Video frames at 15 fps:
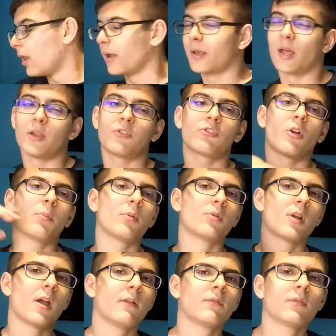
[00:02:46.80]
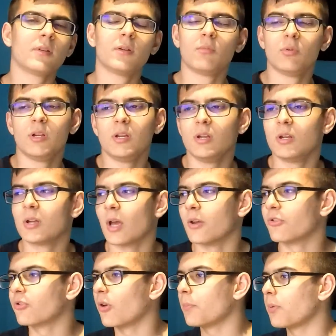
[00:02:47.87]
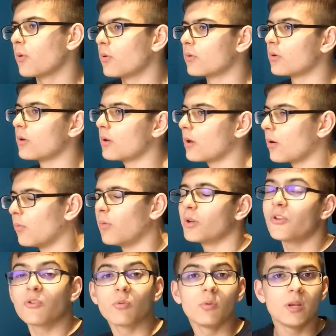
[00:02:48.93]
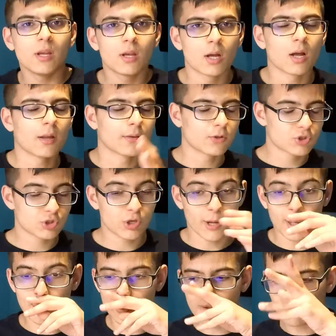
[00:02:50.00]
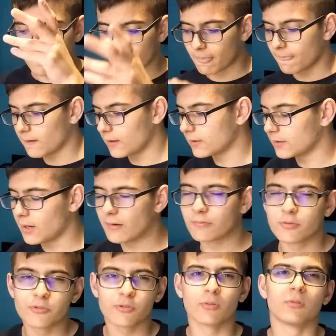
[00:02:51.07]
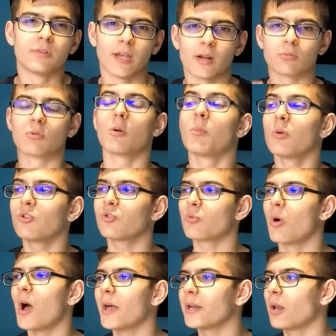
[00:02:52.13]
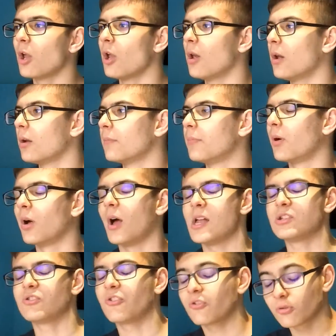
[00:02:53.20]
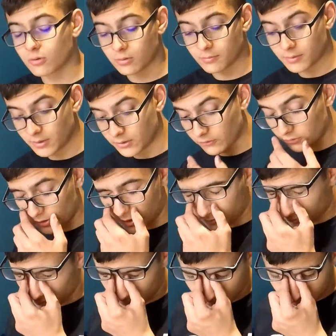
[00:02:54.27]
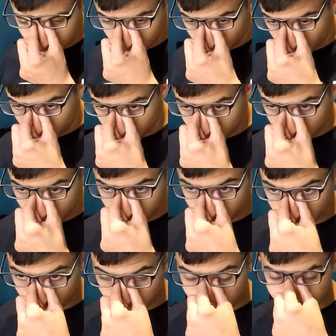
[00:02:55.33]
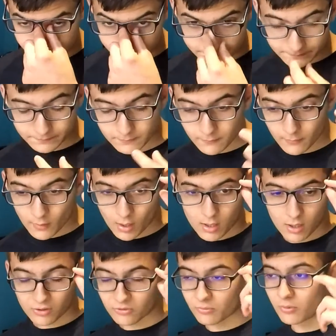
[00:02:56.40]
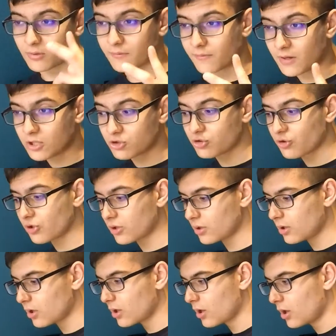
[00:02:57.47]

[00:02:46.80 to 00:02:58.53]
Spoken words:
I used to upload every week, I used to upload once a week on this channel, and every single day at Romo Squad, but I just completely stopped, like I said, because I lost motivation.